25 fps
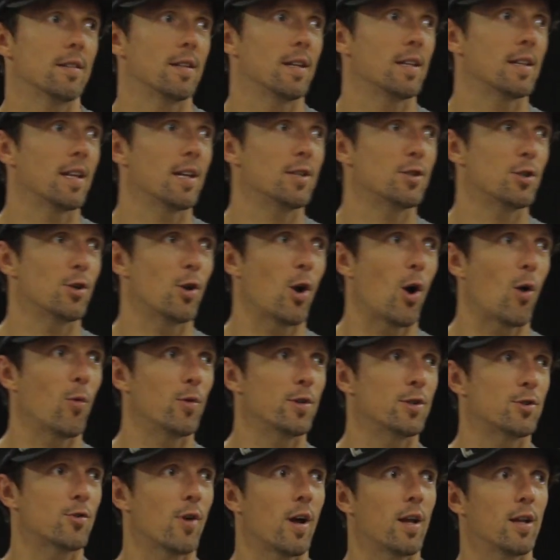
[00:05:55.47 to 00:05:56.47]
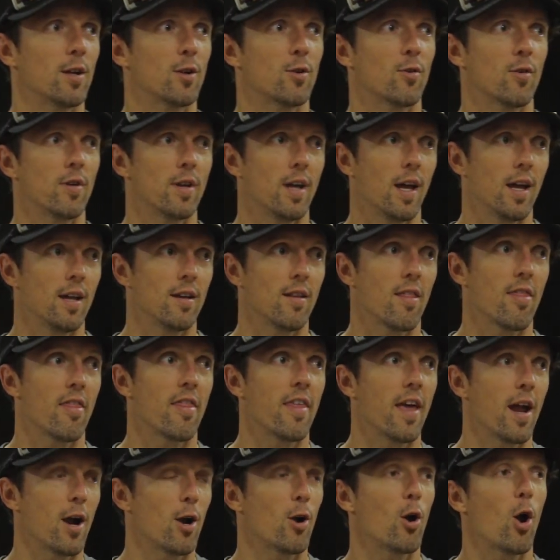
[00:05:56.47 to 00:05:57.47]
I think they should always try to create
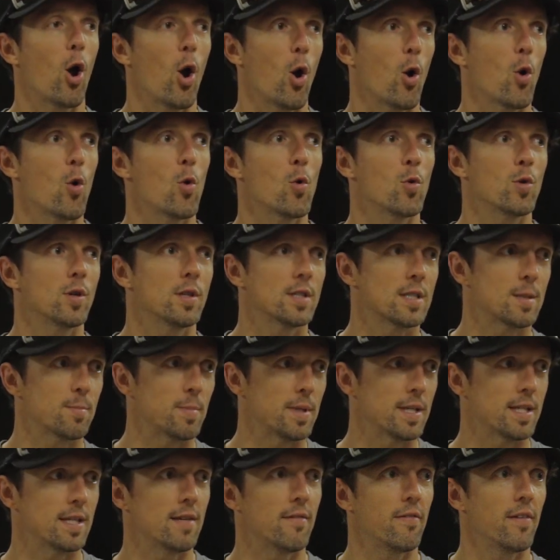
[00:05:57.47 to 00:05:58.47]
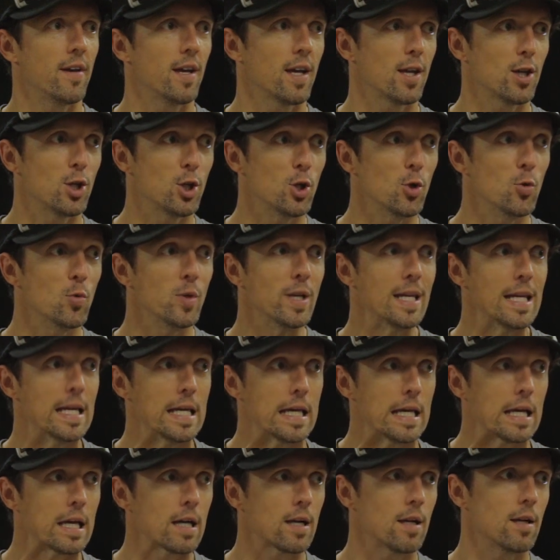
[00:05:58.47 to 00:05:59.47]
their own specific,
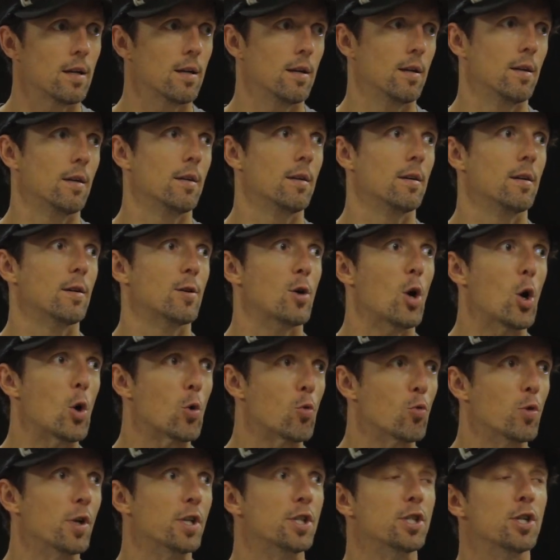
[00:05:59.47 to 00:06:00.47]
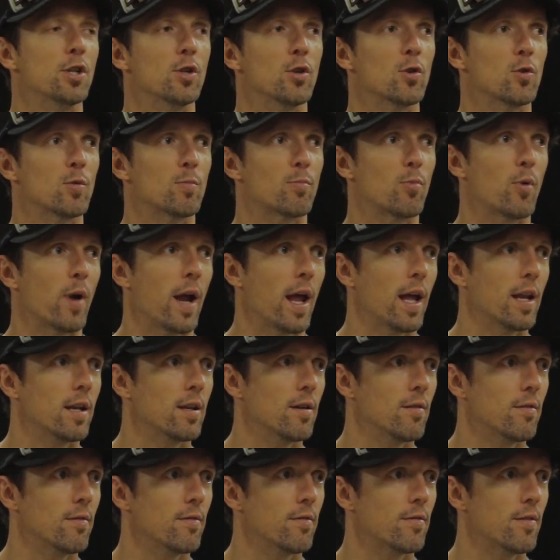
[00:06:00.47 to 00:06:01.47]
unique, original
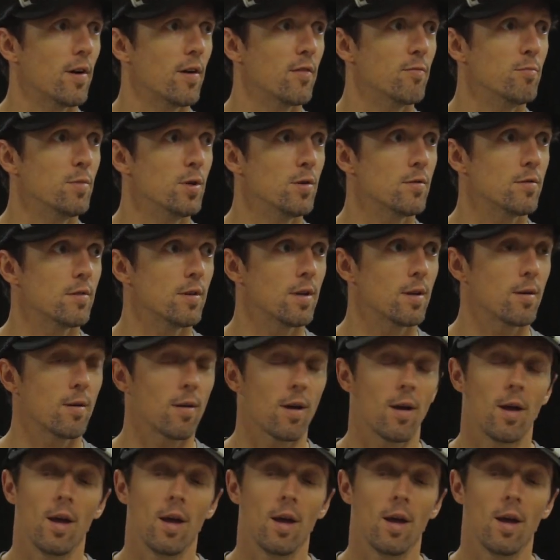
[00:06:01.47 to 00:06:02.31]
brand of music.